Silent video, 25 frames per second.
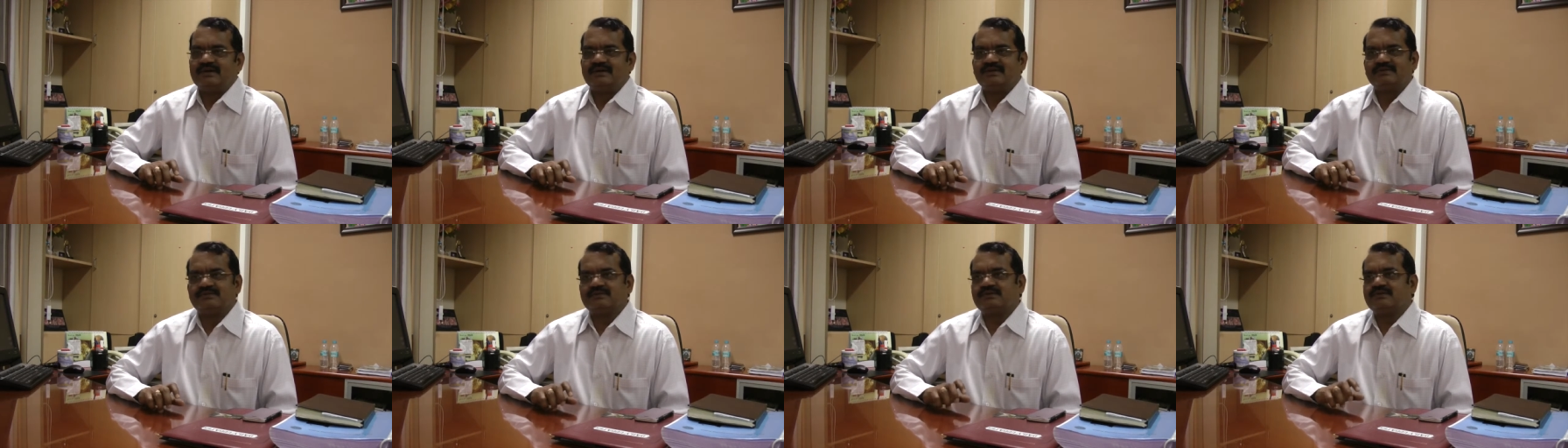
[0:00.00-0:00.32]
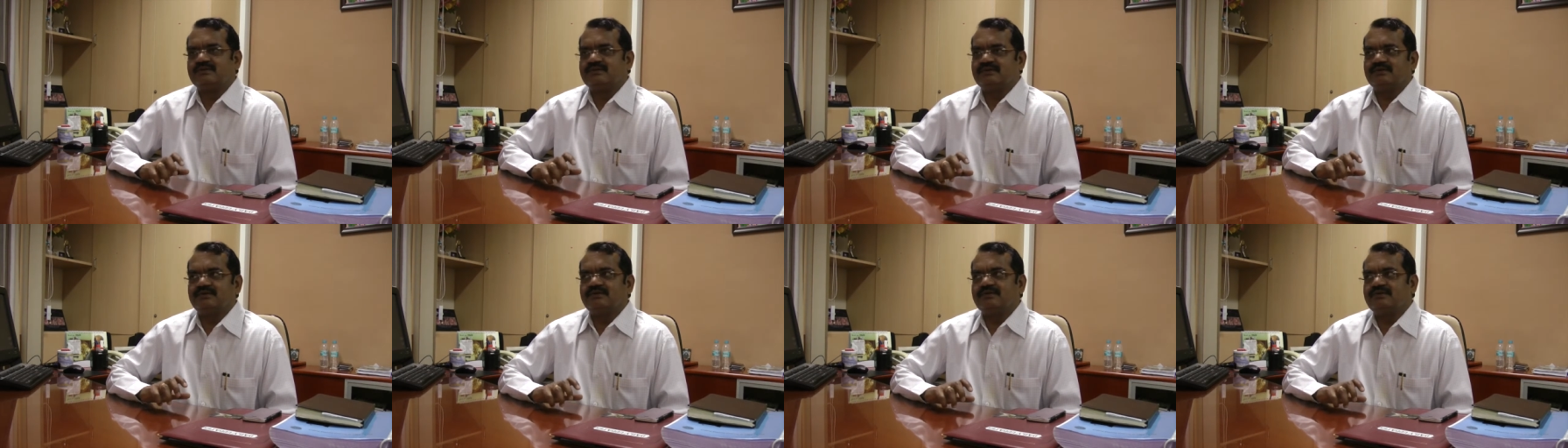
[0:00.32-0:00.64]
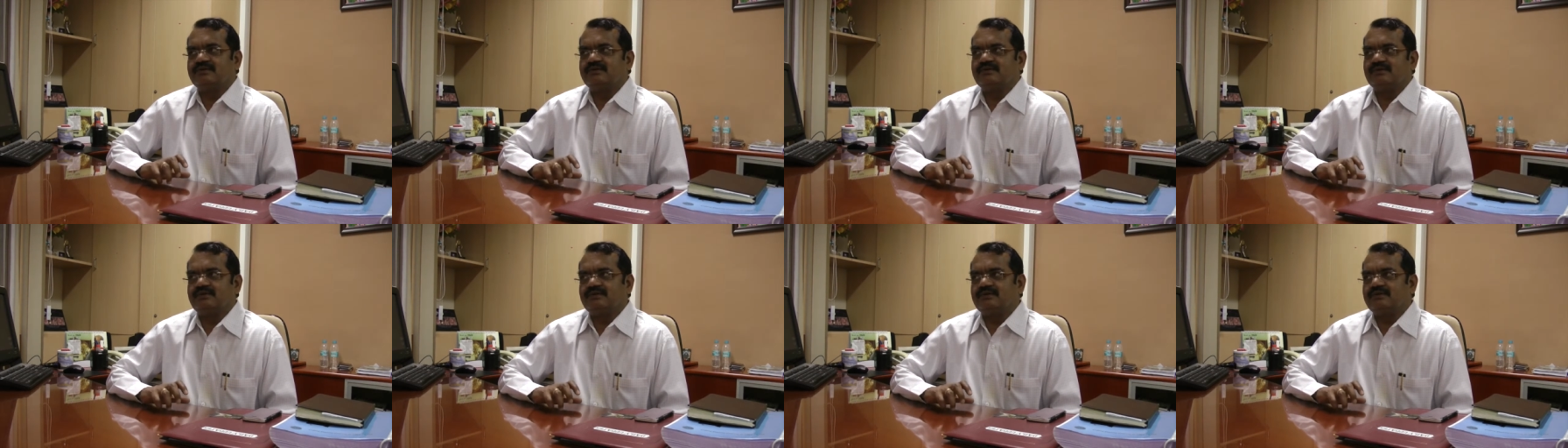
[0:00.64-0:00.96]

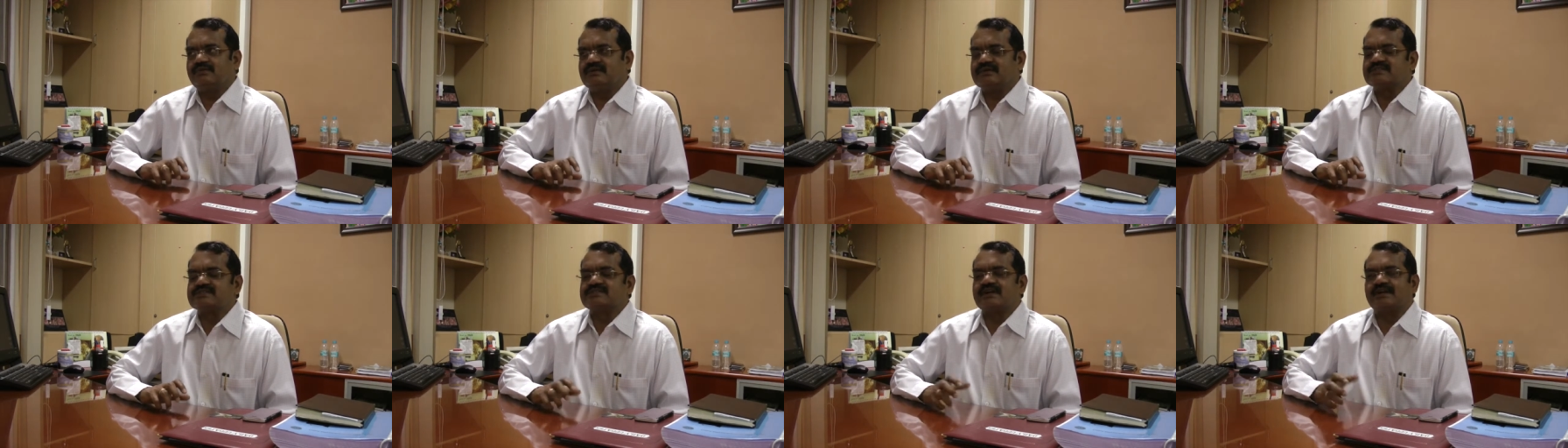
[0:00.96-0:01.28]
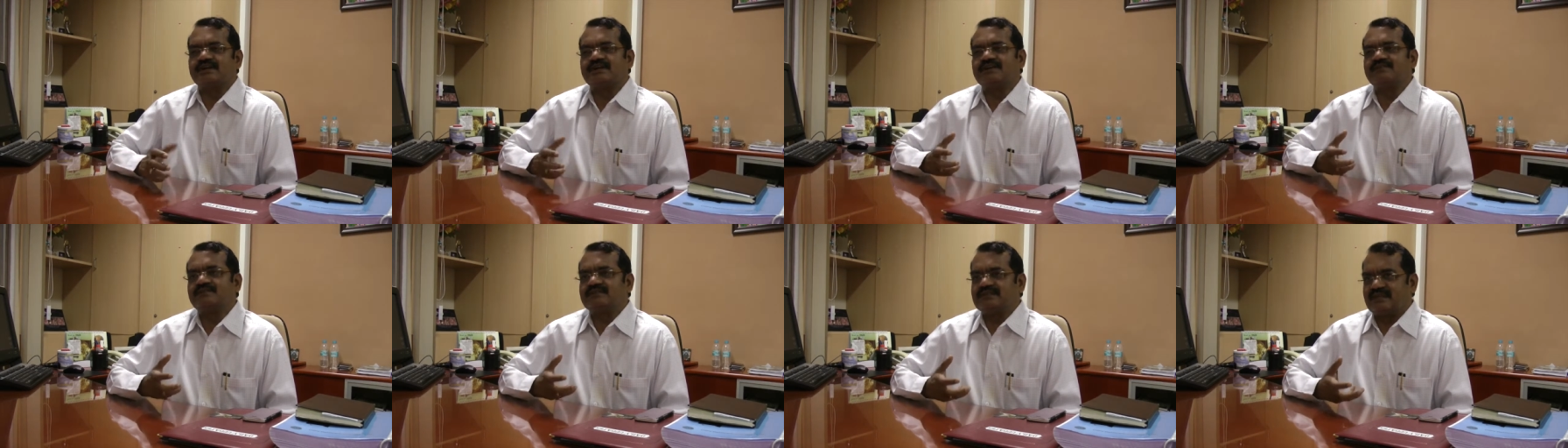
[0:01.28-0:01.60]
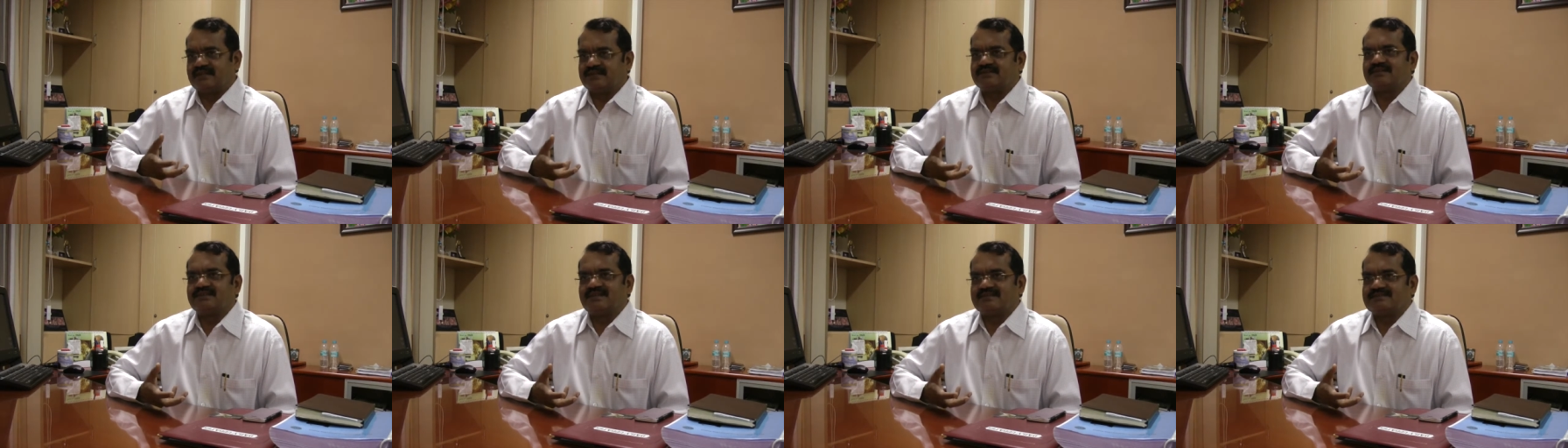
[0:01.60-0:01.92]
So we started
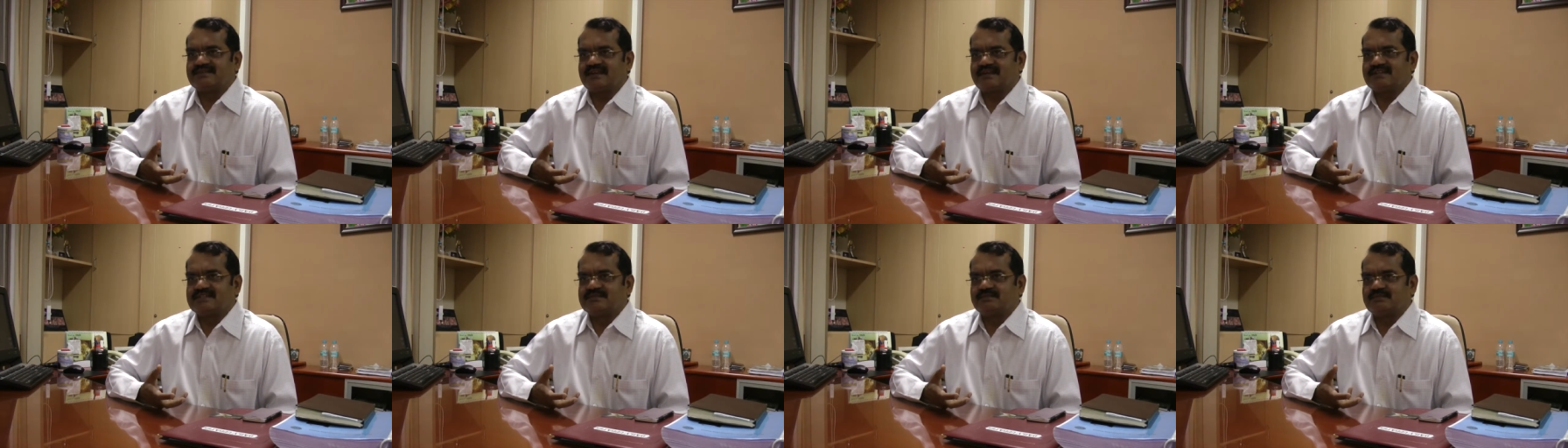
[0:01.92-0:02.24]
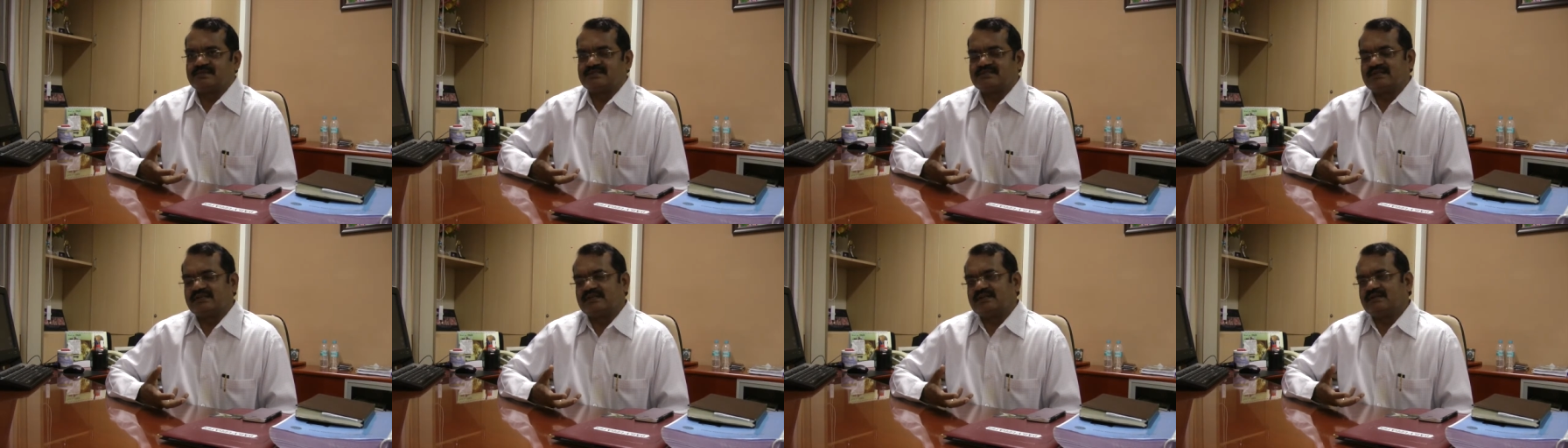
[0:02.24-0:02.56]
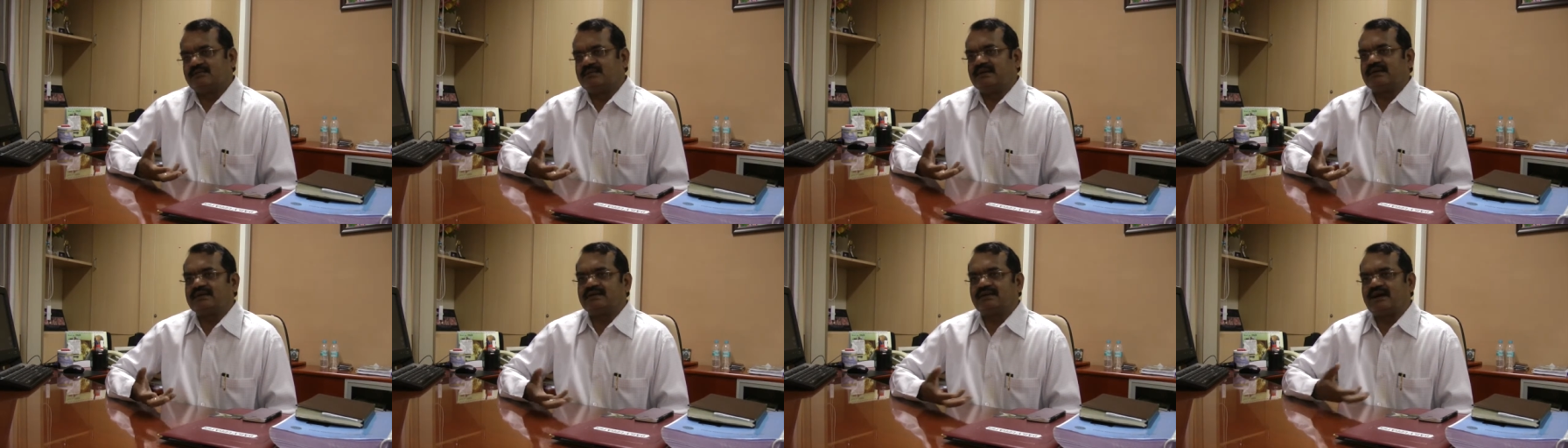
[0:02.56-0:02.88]
that science mission,
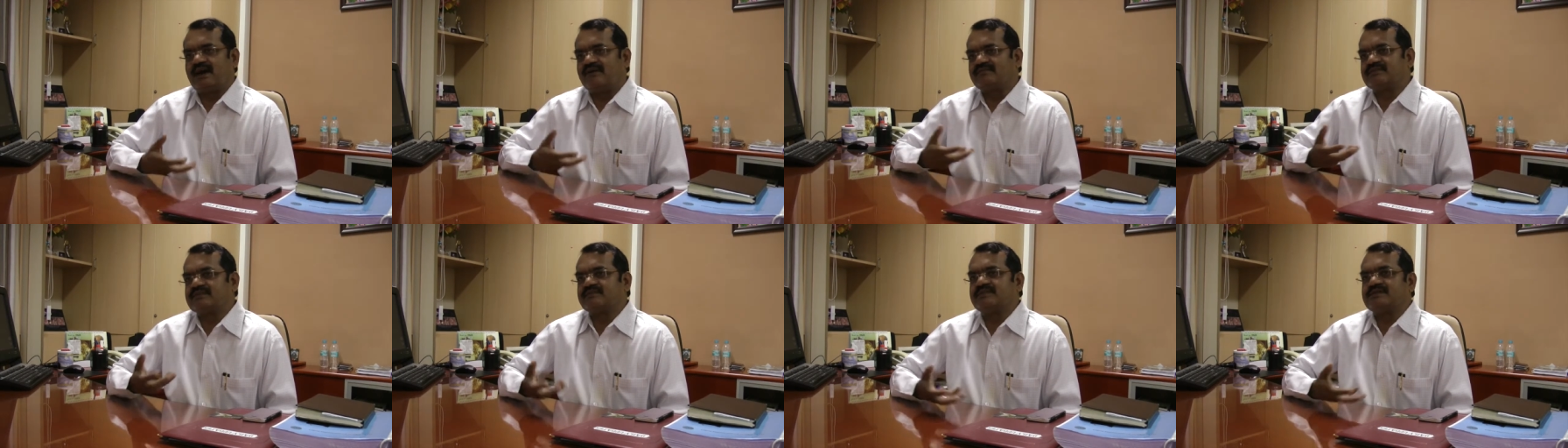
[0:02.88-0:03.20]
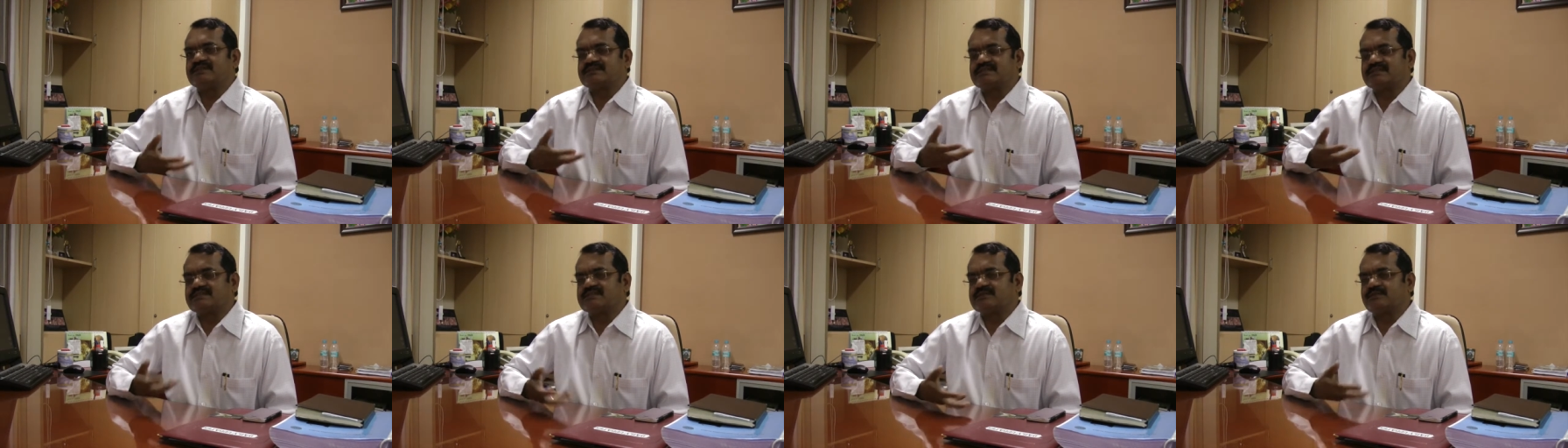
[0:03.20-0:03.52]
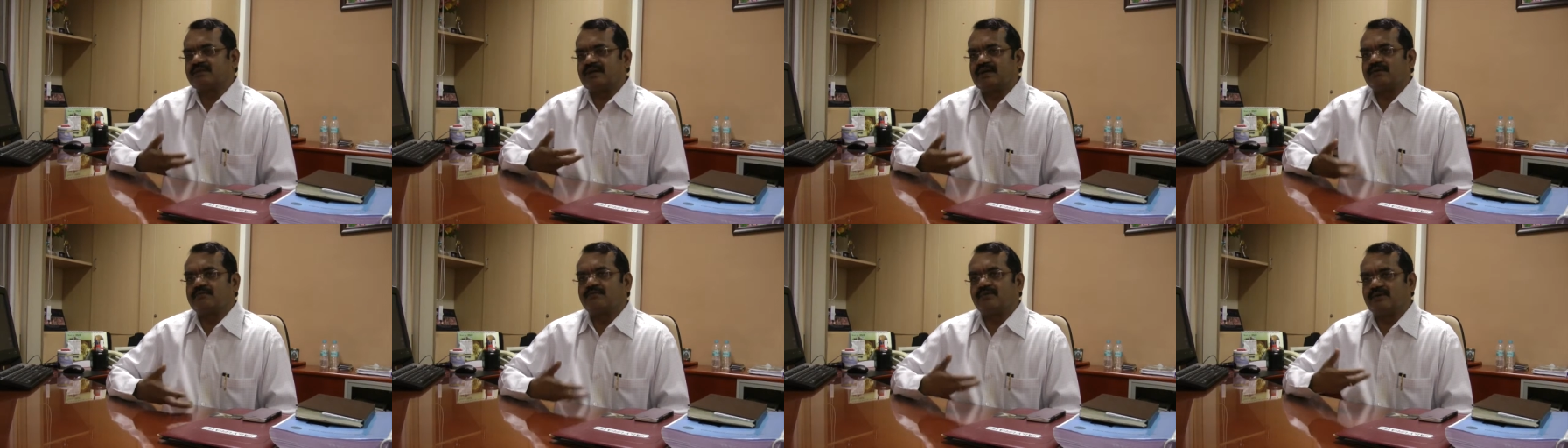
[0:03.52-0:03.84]
but afterwards it's
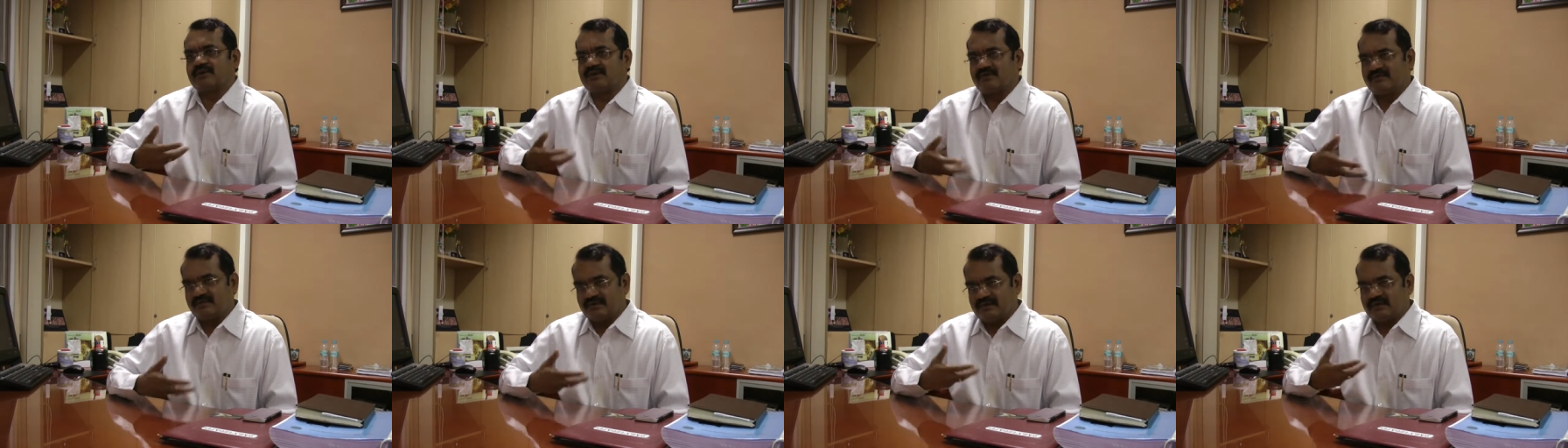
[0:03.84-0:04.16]
become more